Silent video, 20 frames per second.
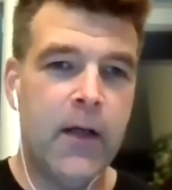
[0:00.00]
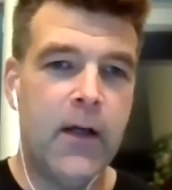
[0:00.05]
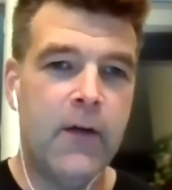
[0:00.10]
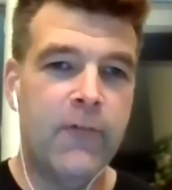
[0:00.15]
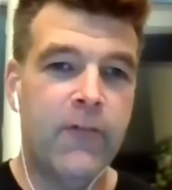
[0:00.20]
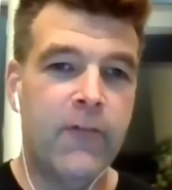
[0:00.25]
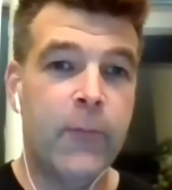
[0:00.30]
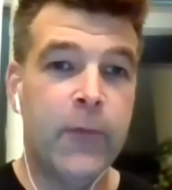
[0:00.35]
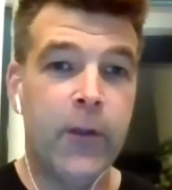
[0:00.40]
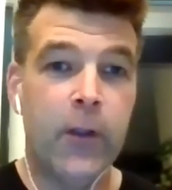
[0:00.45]

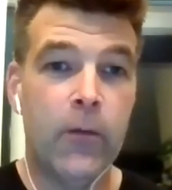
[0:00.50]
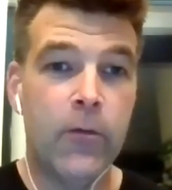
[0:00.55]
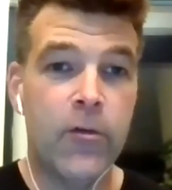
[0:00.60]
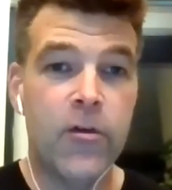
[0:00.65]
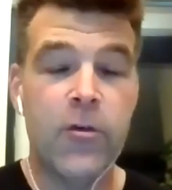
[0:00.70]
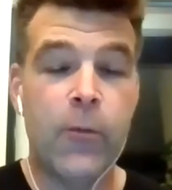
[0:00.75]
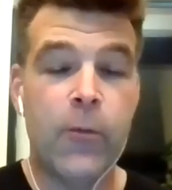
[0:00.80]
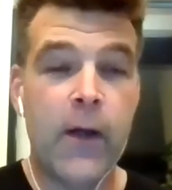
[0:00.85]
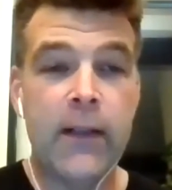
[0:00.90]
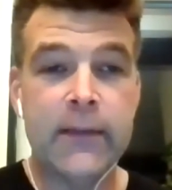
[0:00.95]
from your own
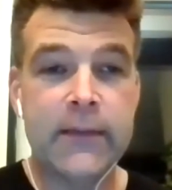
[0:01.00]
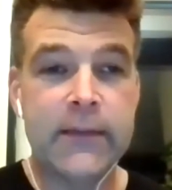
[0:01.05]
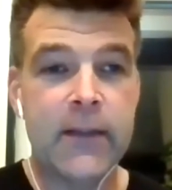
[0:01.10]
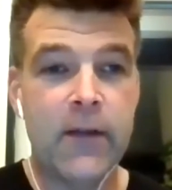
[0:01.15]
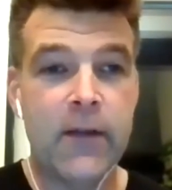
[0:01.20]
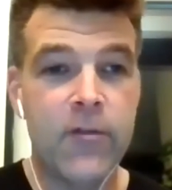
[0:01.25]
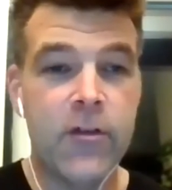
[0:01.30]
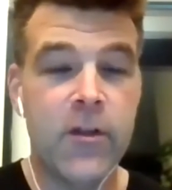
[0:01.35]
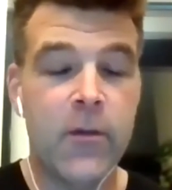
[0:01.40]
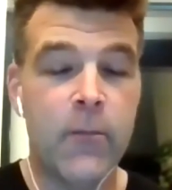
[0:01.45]
sweat and
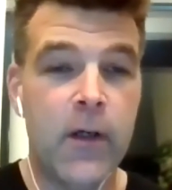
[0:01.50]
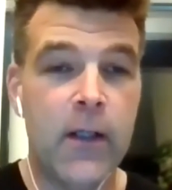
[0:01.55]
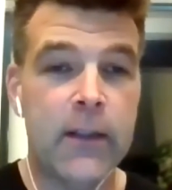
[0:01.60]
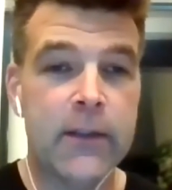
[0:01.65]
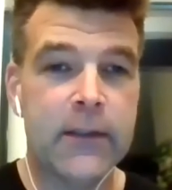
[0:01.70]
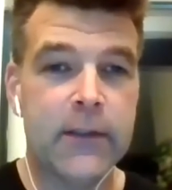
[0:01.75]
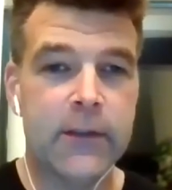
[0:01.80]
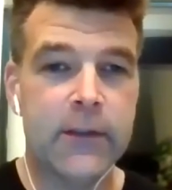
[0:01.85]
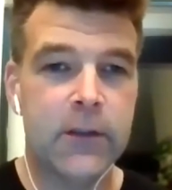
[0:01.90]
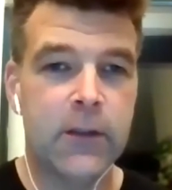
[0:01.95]
stuff so much.
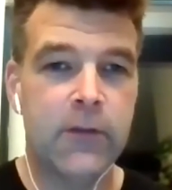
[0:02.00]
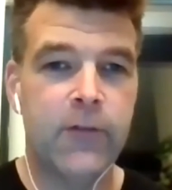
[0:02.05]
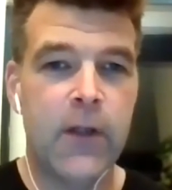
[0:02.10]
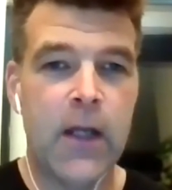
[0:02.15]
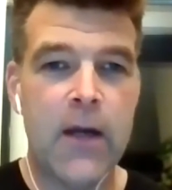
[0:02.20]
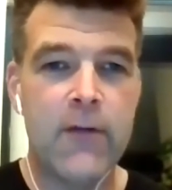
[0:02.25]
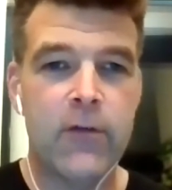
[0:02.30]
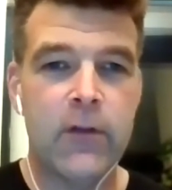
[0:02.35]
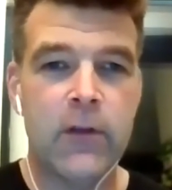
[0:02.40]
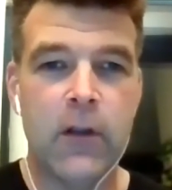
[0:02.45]
So if you
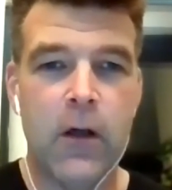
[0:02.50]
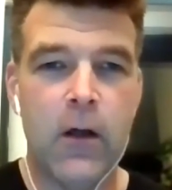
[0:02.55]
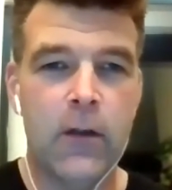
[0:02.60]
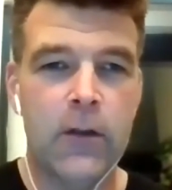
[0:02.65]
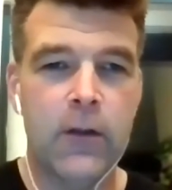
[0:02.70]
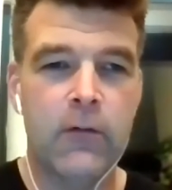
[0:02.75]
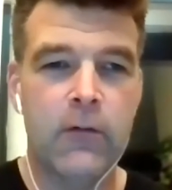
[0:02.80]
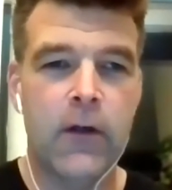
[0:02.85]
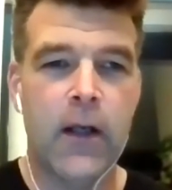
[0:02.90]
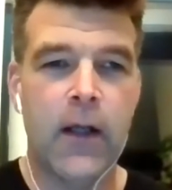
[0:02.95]
have a
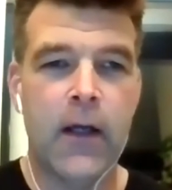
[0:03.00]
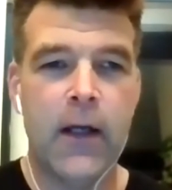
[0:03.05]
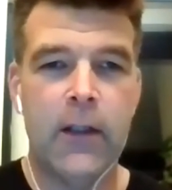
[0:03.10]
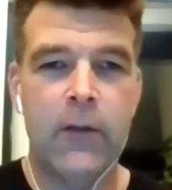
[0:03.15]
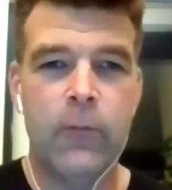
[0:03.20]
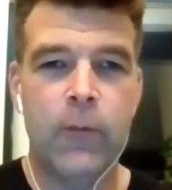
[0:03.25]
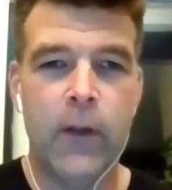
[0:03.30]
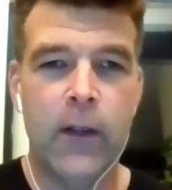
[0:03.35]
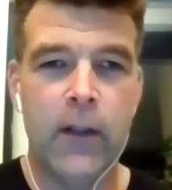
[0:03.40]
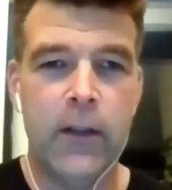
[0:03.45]
longer ride
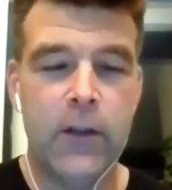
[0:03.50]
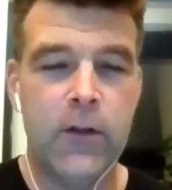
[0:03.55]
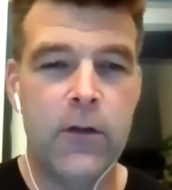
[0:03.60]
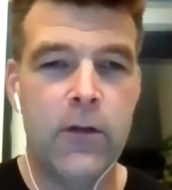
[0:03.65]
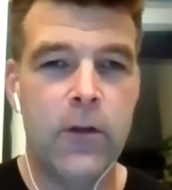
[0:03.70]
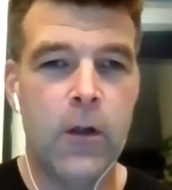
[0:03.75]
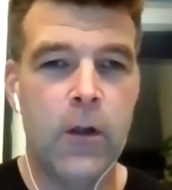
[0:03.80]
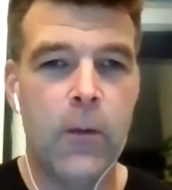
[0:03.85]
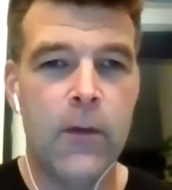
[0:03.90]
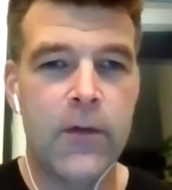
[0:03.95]
where
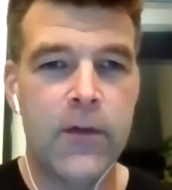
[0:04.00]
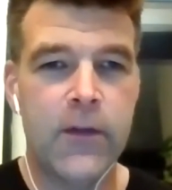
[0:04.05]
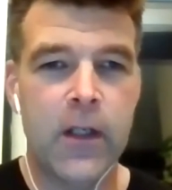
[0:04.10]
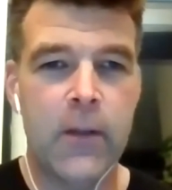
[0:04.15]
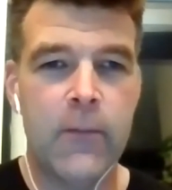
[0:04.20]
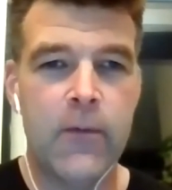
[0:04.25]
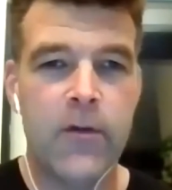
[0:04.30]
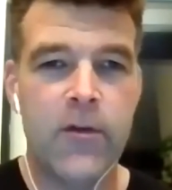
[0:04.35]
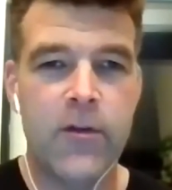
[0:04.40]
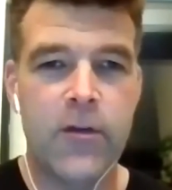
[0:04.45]
it's going
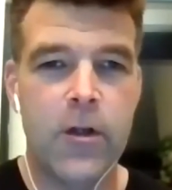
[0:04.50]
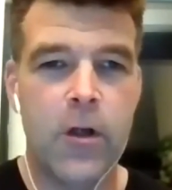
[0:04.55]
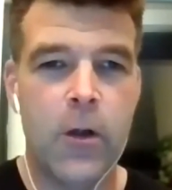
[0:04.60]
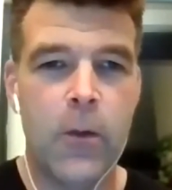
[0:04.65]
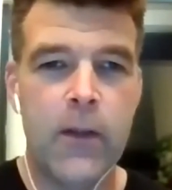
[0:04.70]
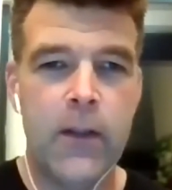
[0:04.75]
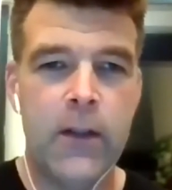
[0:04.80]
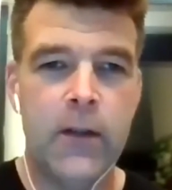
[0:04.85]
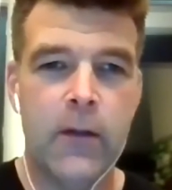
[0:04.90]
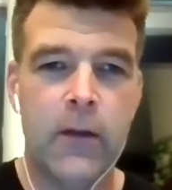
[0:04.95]
to be
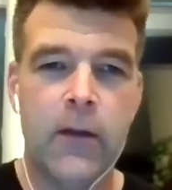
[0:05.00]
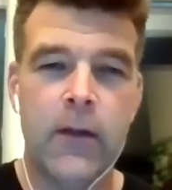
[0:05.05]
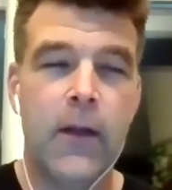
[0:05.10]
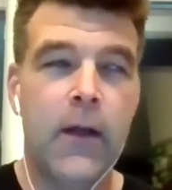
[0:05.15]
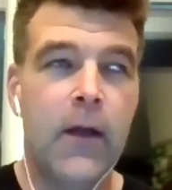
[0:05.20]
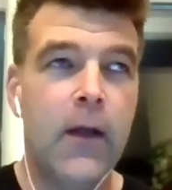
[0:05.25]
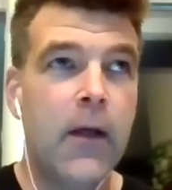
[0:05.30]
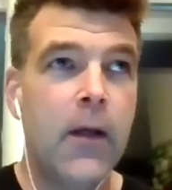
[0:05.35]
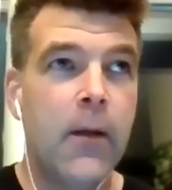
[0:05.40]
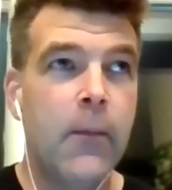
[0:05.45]
snowy or
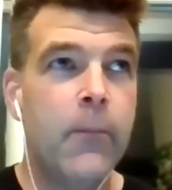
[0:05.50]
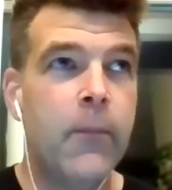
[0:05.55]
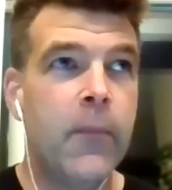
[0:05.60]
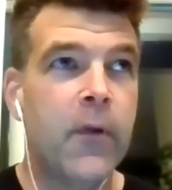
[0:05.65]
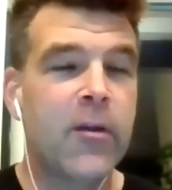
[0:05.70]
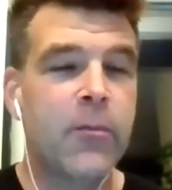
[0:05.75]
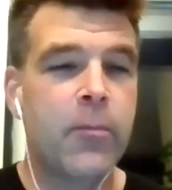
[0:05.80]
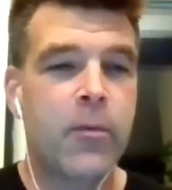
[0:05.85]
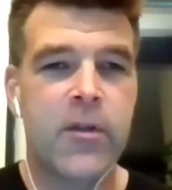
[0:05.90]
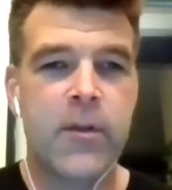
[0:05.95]

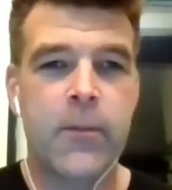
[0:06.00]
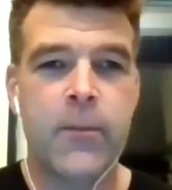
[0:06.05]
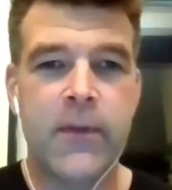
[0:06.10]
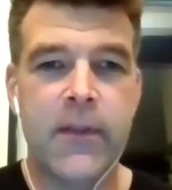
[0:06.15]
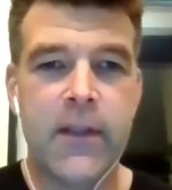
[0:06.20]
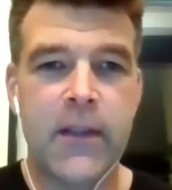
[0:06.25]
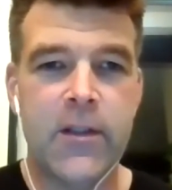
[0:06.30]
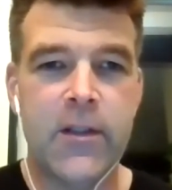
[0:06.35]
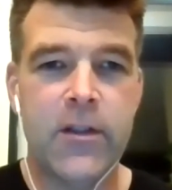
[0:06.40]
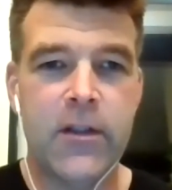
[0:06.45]
mixed
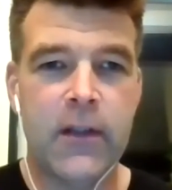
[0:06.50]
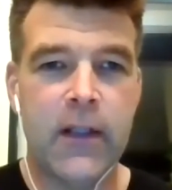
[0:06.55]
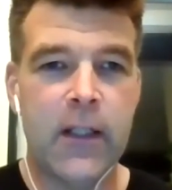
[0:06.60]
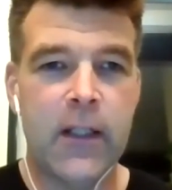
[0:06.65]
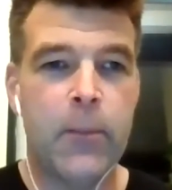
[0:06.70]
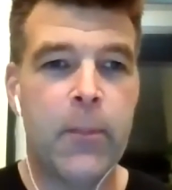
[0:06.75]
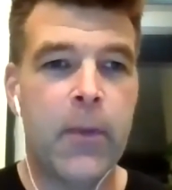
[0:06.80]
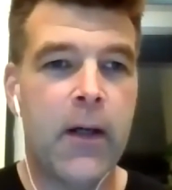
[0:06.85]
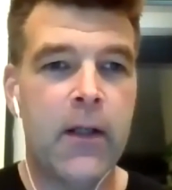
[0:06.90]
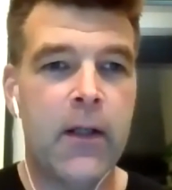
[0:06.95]
precipitation, like
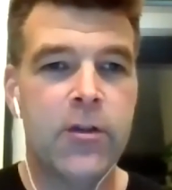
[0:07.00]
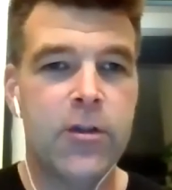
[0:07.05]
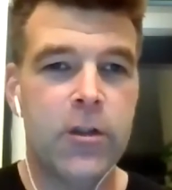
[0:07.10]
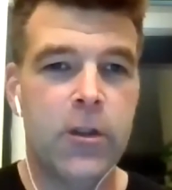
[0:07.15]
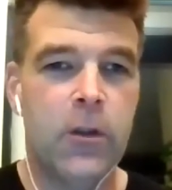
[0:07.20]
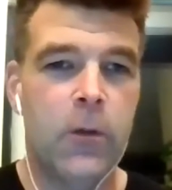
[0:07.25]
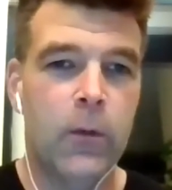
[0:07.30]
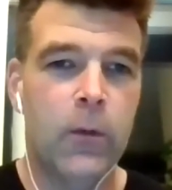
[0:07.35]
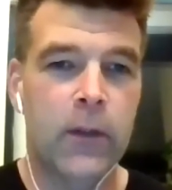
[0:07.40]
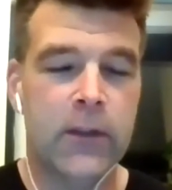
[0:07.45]
a
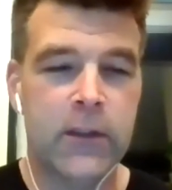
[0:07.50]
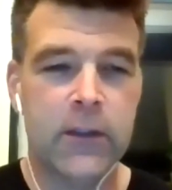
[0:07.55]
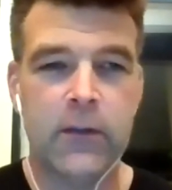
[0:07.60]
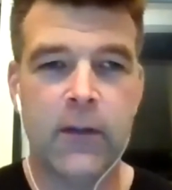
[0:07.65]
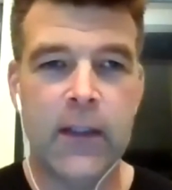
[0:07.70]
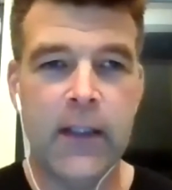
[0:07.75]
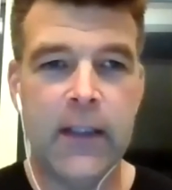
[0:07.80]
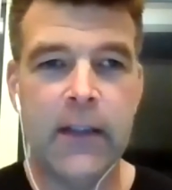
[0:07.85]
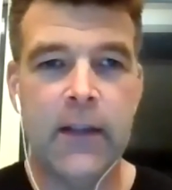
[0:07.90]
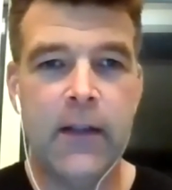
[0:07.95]
poncho works
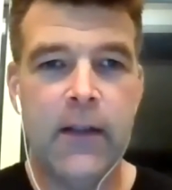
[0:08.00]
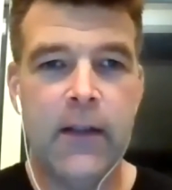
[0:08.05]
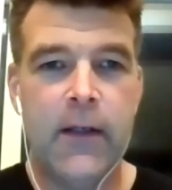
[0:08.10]
great